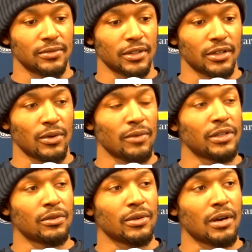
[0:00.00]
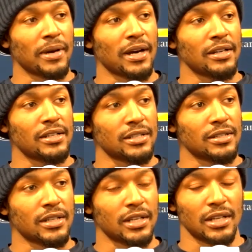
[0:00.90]
you know, what we do with our bodies.
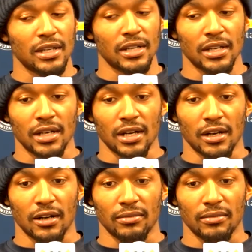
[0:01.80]
And they